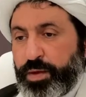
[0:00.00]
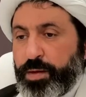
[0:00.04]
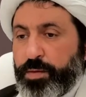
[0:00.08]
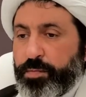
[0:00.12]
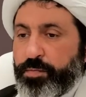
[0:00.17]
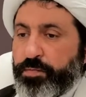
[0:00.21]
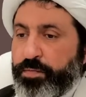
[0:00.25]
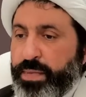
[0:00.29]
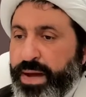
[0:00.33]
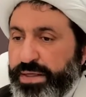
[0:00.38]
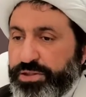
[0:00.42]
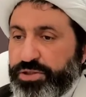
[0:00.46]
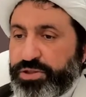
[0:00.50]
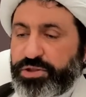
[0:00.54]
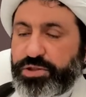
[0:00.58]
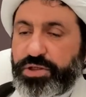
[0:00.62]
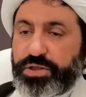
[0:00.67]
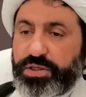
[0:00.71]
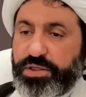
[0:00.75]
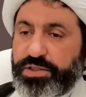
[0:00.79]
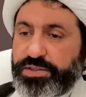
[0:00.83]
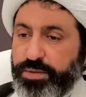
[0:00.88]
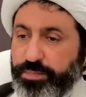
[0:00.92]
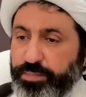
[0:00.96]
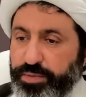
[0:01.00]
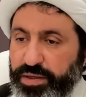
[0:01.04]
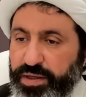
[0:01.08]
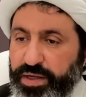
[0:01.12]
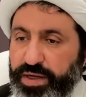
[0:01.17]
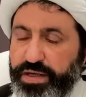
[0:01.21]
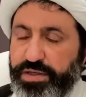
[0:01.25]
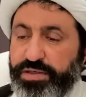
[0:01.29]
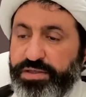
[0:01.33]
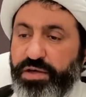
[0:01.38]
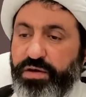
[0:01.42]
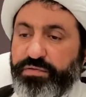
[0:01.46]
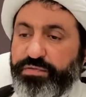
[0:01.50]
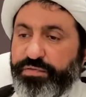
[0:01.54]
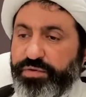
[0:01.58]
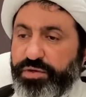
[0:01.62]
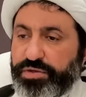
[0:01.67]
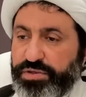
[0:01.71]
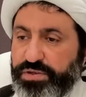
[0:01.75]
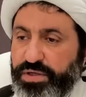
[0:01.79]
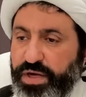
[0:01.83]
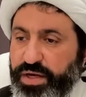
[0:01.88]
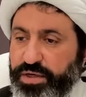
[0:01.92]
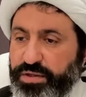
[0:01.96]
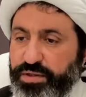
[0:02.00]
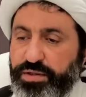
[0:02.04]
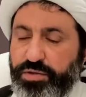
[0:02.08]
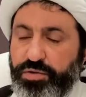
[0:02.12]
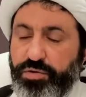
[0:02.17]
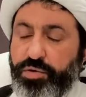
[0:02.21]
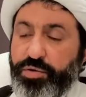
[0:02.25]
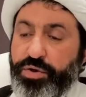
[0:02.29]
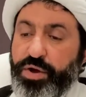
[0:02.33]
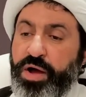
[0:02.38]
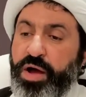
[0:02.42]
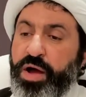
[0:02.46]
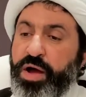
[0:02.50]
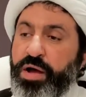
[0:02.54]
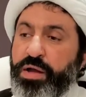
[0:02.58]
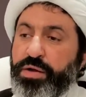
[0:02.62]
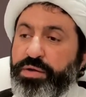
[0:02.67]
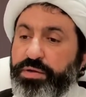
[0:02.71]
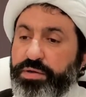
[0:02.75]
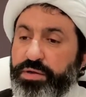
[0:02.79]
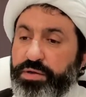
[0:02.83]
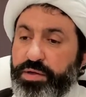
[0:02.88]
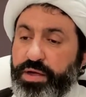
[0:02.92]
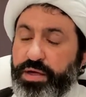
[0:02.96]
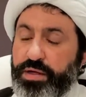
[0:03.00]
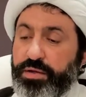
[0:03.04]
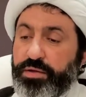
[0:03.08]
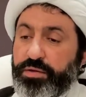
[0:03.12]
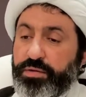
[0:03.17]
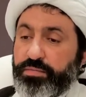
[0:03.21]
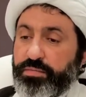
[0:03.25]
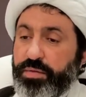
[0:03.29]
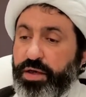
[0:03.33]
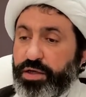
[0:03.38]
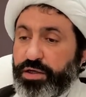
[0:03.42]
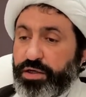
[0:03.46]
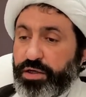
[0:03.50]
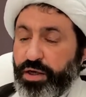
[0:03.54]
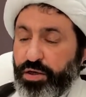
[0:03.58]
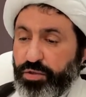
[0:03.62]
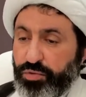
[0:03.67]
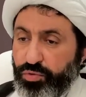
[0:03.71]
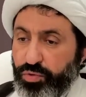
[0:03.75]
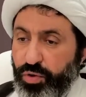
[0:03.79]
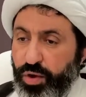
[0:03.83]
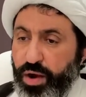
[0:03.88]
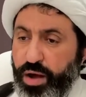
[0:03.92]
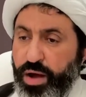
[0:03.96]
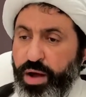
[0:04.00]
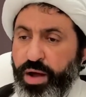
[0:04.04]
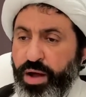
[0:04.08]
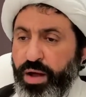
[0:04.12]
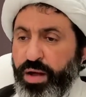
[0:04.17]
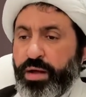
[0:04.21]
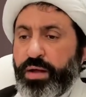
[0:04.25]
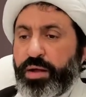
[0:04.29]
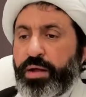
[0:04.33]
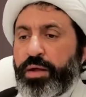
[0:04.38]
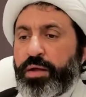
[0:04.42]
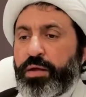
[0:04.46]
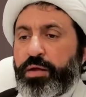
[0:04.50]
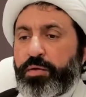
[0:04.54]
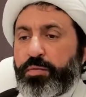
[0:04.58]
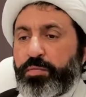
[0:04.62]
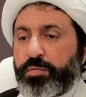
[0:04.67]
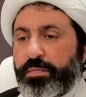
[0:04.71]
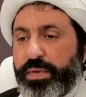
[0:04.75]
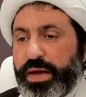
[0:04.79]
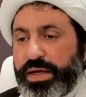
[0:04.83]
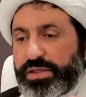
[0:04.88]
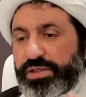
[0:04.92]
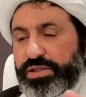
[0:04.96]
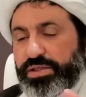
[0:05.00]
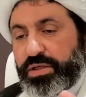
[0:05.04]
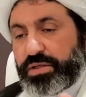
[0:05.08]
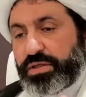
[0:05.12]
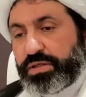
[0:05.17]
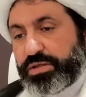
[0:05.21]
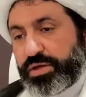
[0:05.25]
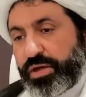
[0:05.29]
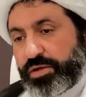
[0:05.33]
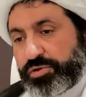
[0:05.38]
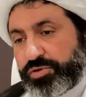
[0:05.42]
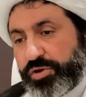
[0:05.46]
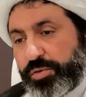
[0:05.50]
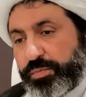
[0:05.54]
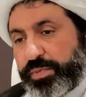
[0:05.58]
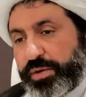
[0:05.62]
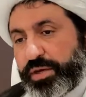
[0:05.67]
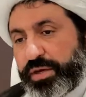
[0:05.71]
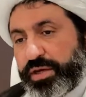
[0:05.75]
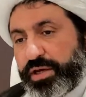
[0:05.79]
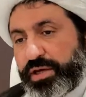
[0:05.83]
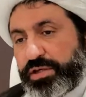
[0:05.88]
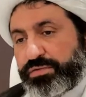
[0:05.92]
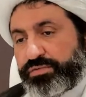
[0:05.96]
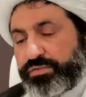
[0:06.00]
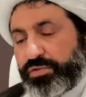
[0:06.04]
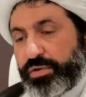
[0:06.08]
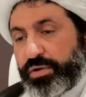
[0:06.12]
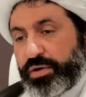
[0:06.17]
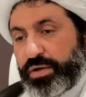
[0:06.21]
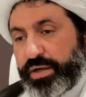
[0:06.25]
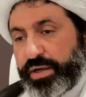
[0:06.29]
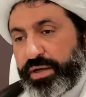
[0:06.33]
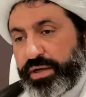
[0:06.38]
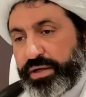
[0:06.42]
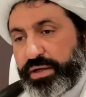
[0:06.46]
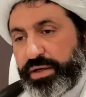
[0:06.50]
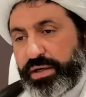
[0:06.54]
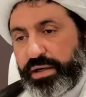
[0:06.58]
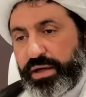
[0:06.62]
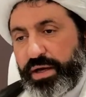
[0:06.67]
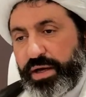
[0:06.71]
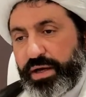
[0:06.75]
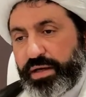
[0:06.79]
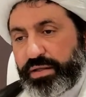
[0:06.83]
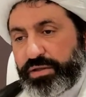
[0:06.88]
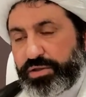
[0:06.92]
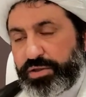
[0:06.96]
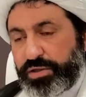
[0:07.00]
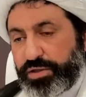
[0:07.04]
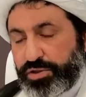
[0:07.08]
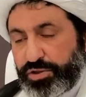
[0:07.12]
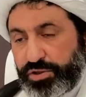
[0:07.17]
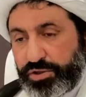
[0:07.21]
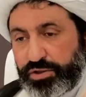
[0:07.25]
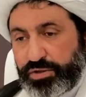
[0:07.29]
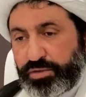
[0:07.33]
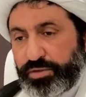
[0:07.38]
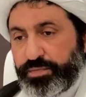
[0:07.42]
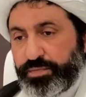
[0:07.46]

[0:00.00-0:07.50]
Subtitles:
Masjid is a place of reciting Quran, making dua. Masjid is also a place for learning and teaching.